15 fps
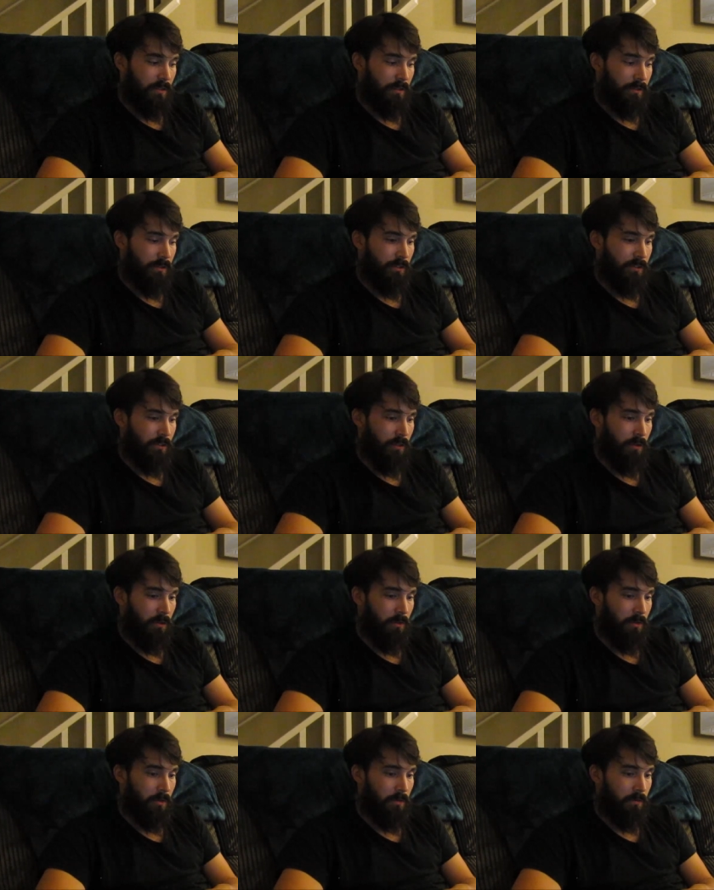
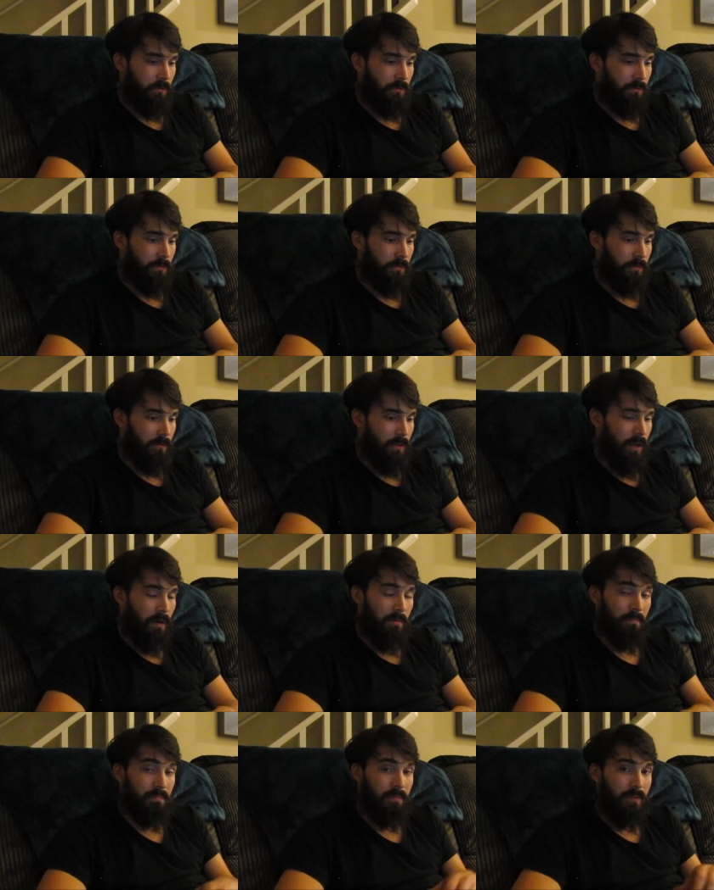So yeah,
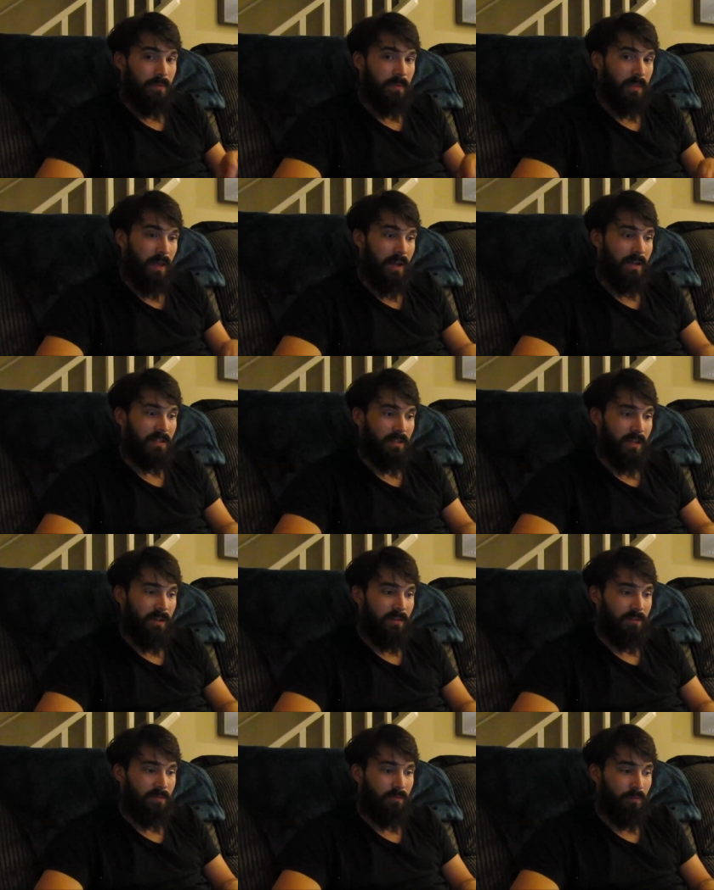that is it
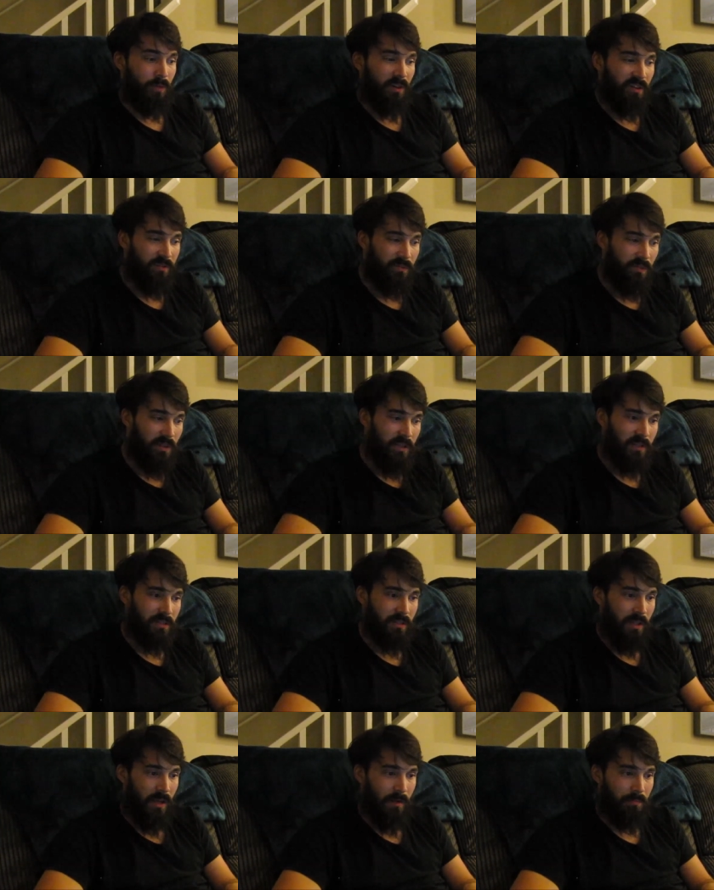really for
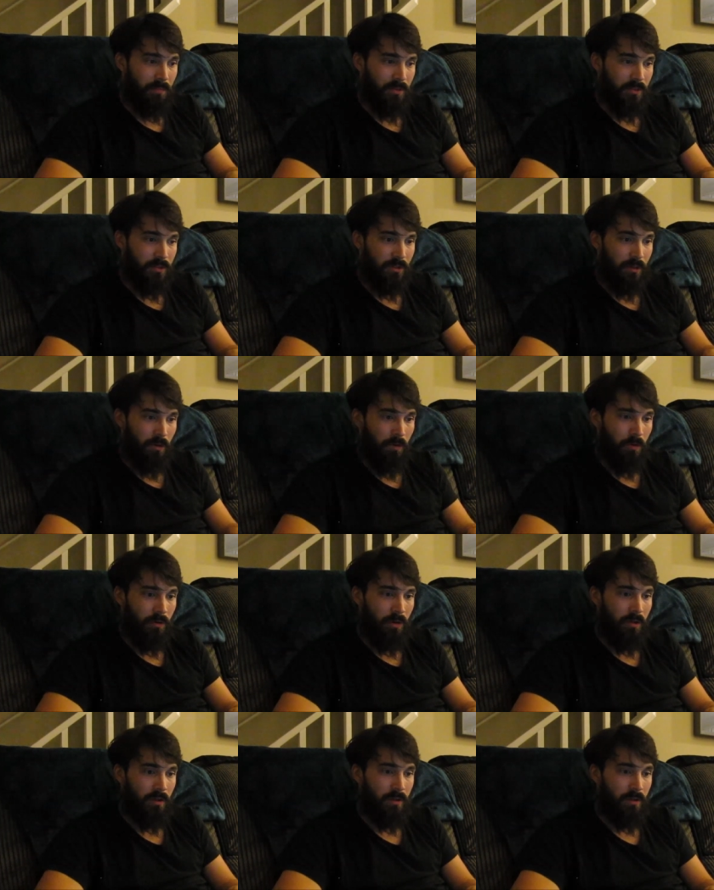this episode.